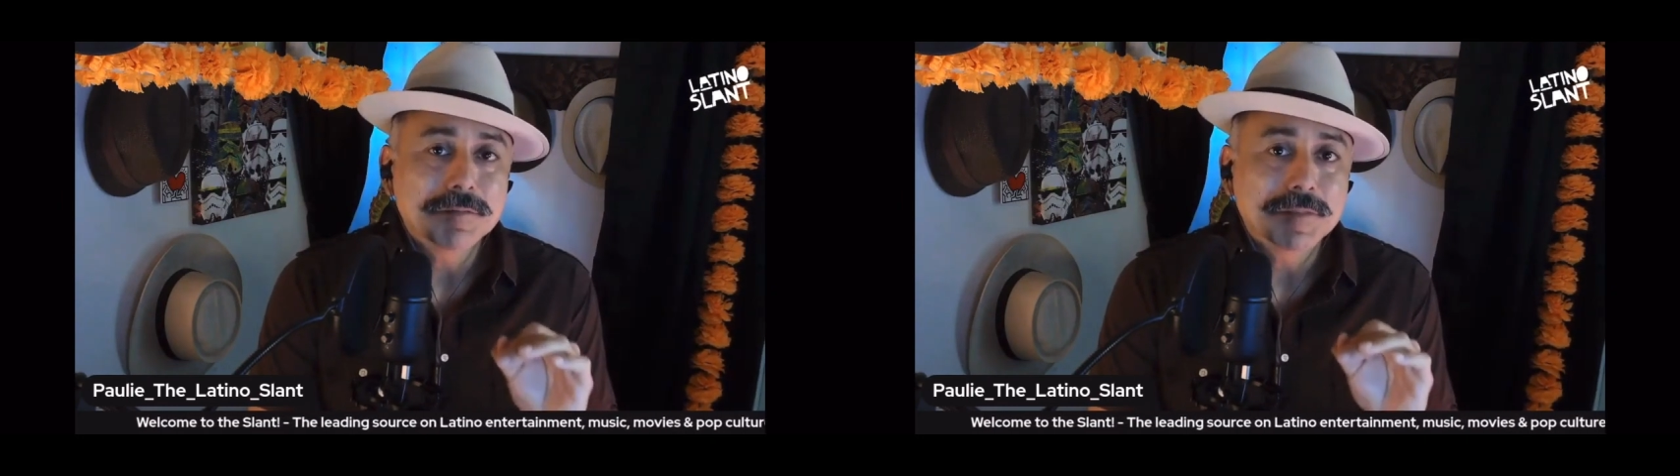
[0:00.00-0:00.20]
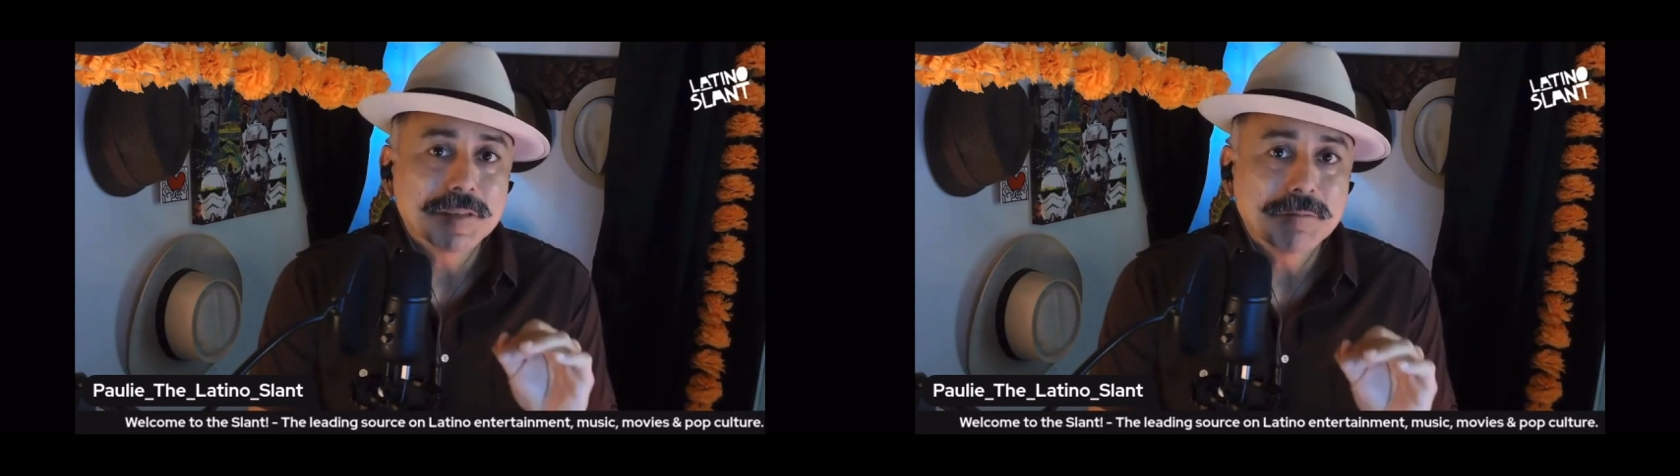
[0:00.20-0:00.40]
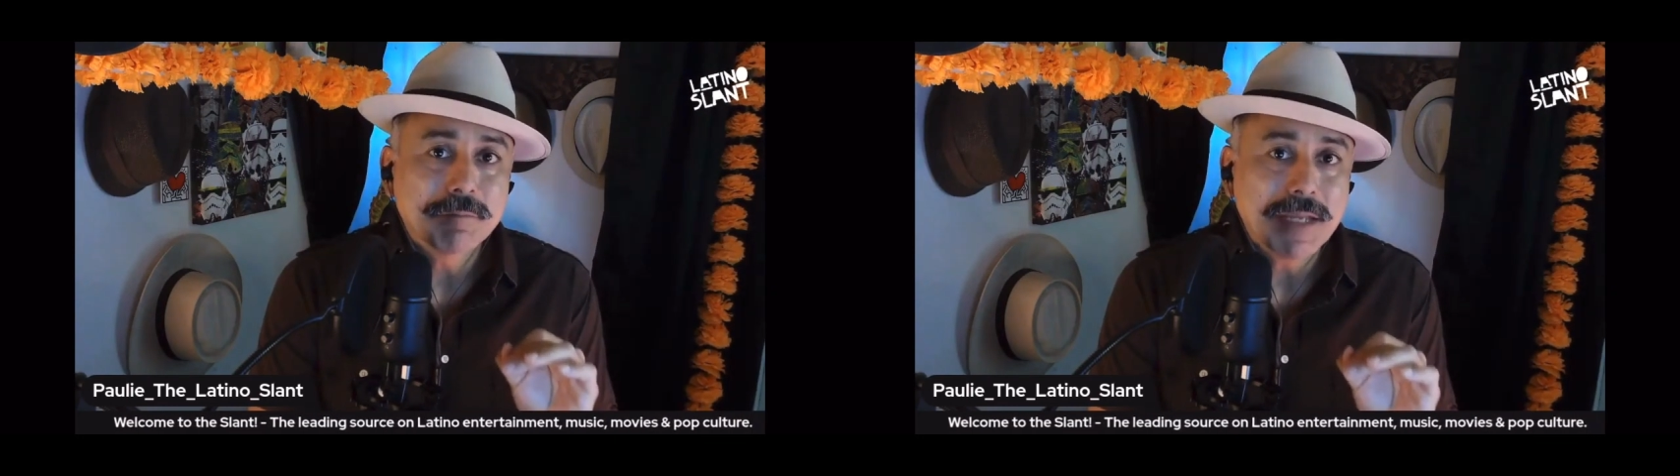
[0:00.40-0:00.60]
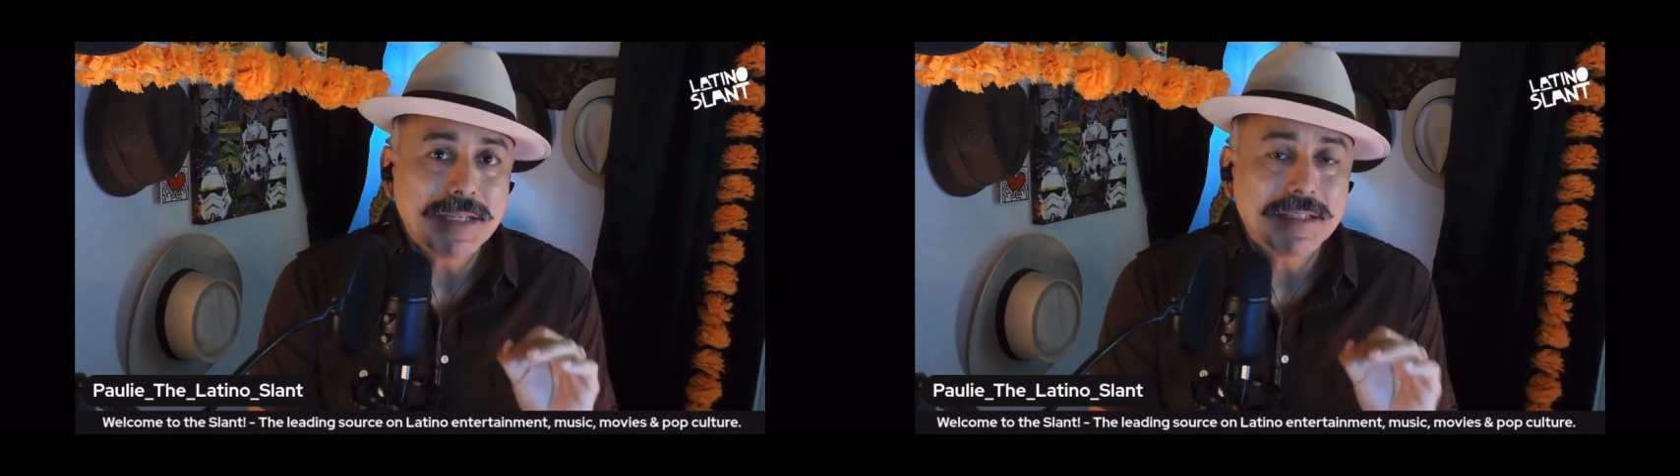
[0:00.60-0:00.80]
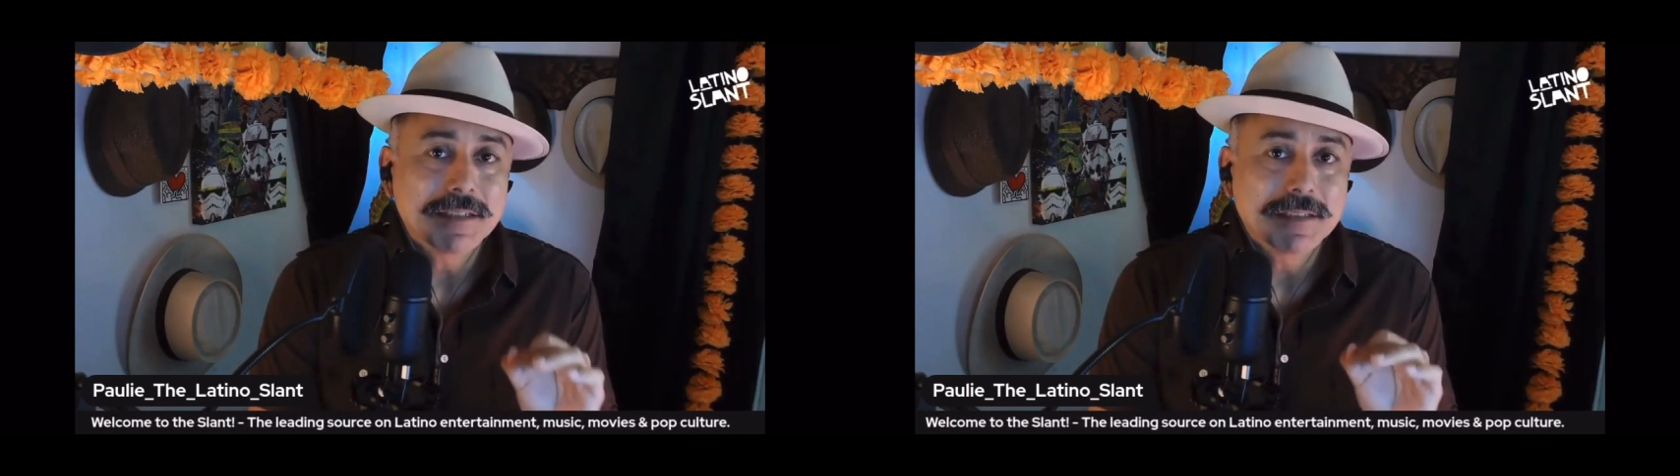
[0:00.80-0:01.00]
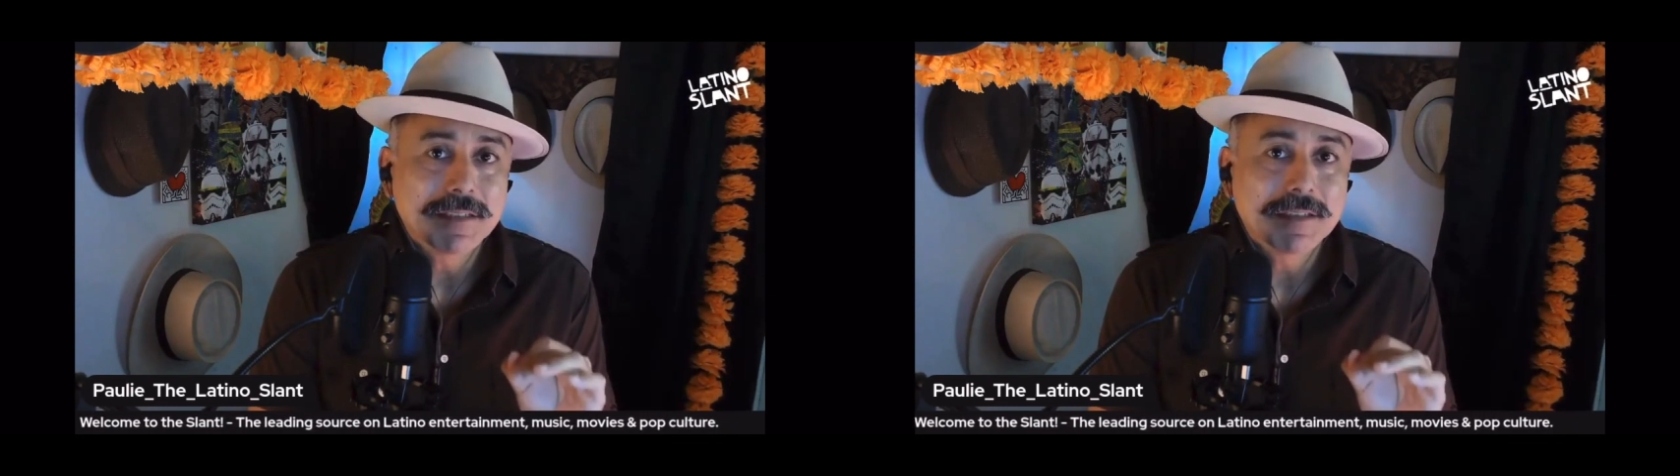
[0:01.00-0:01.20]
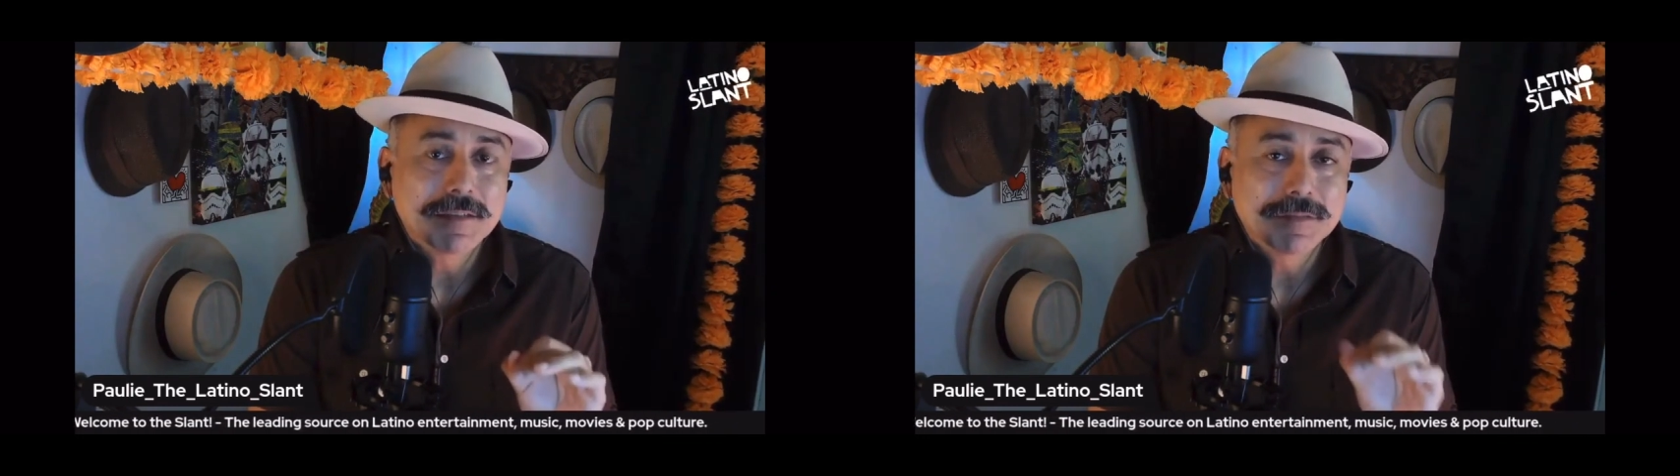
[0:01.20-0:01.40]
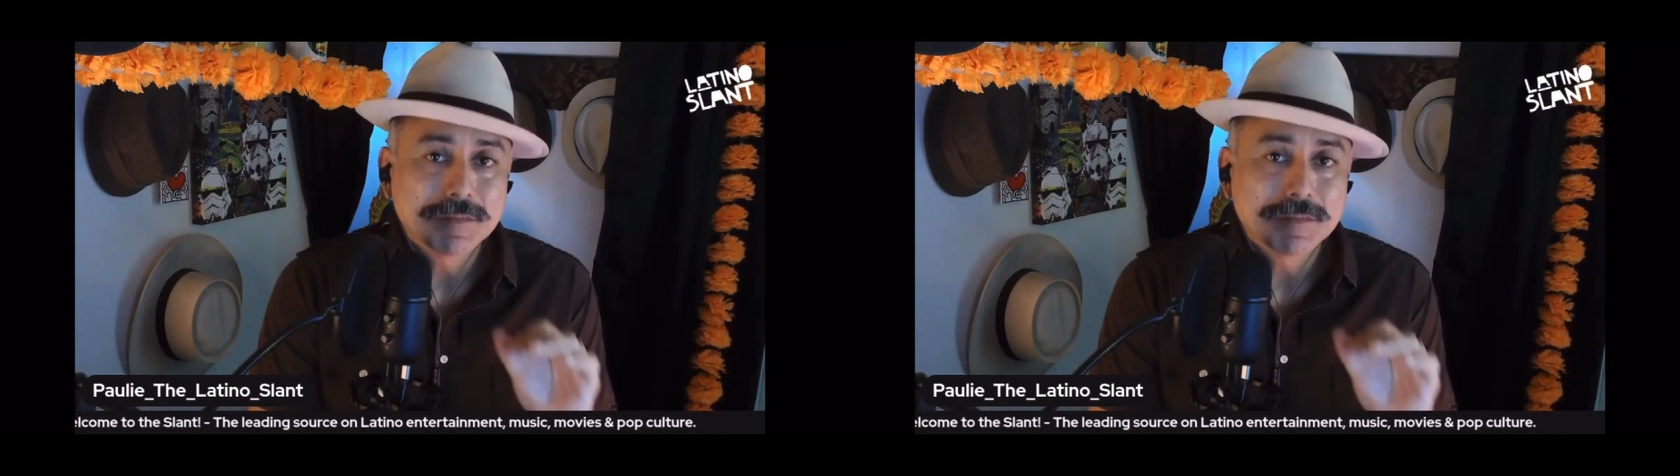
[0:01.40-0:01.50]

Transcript: speculative